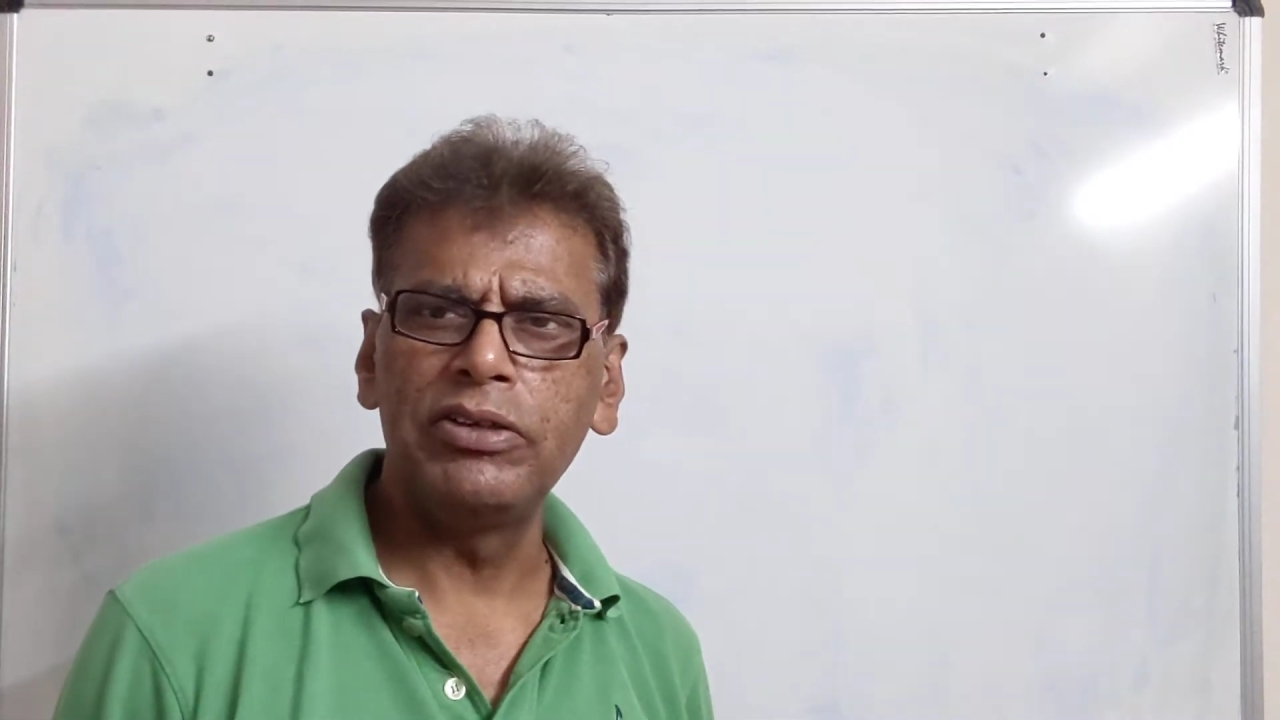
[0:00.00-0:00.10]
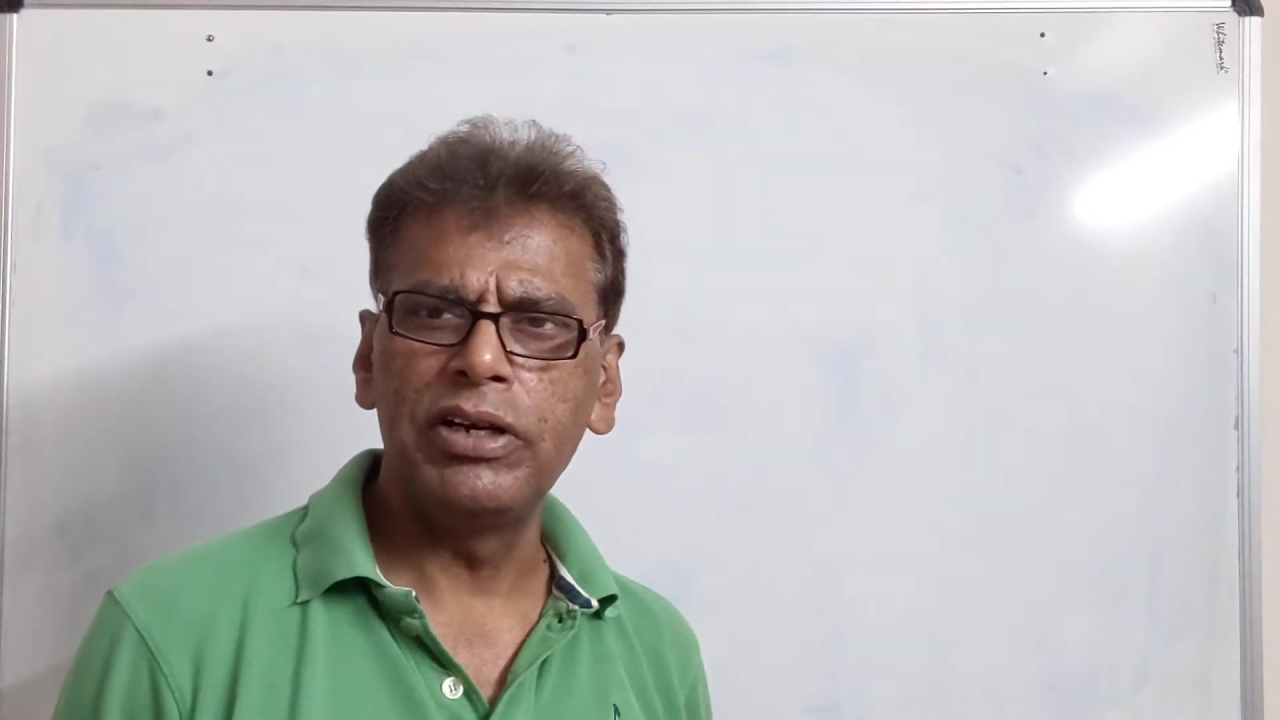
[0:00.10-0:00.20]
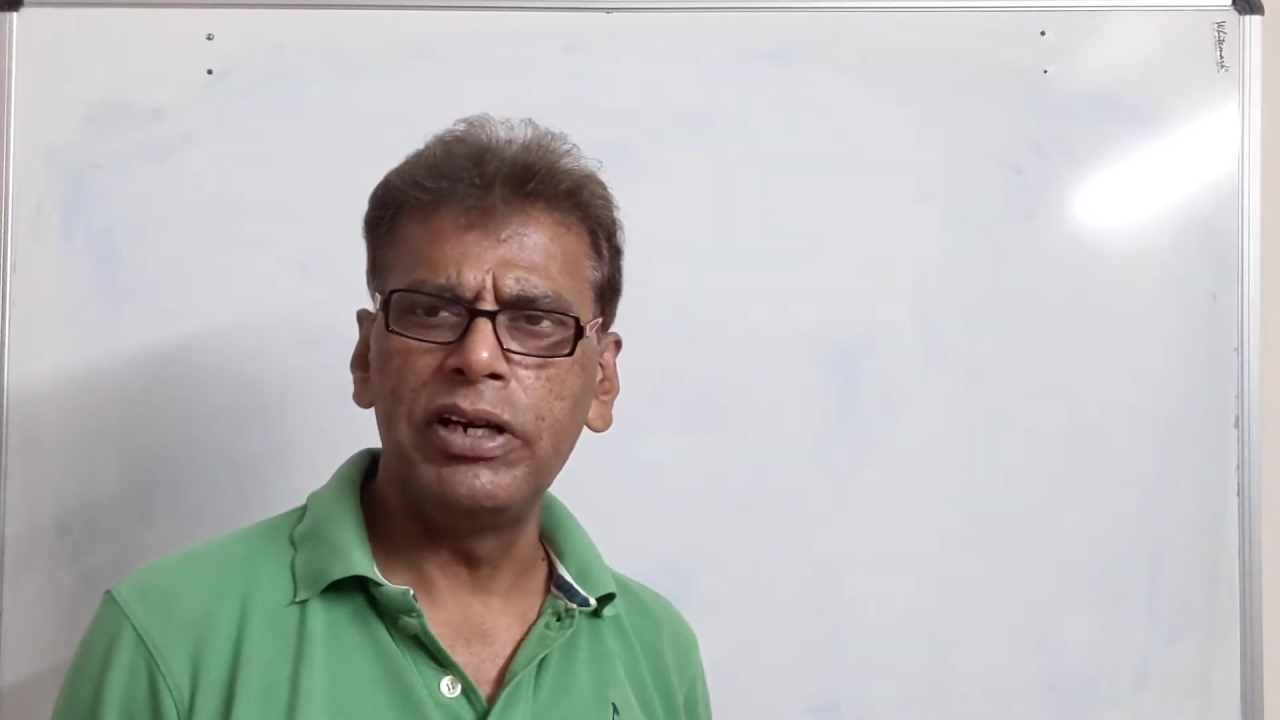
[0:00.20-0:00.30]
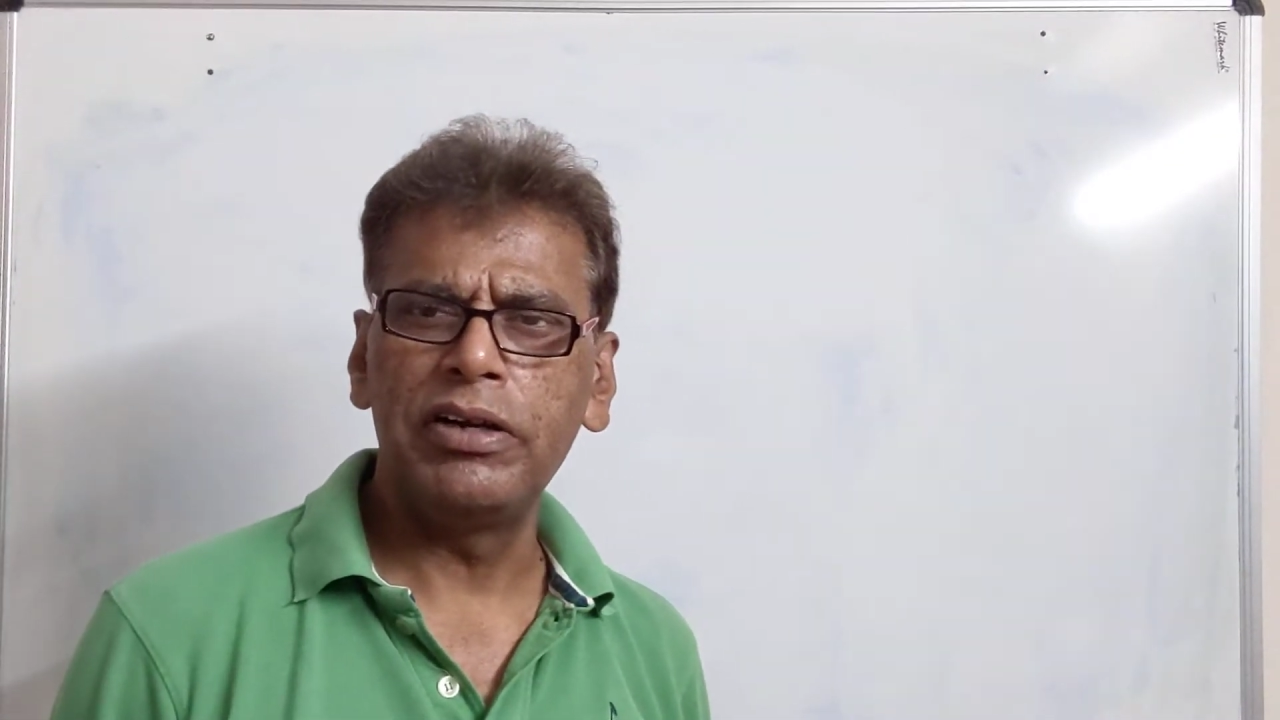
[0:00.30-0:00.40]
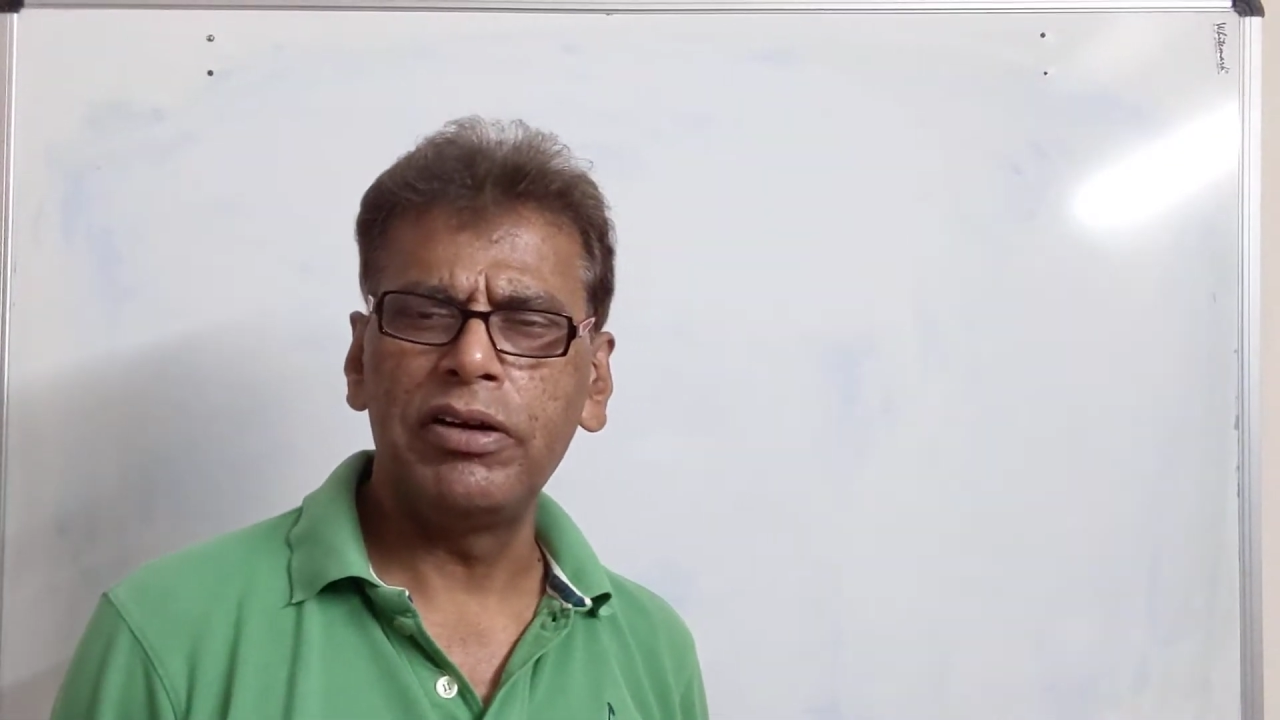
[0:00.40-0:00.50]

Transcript: unit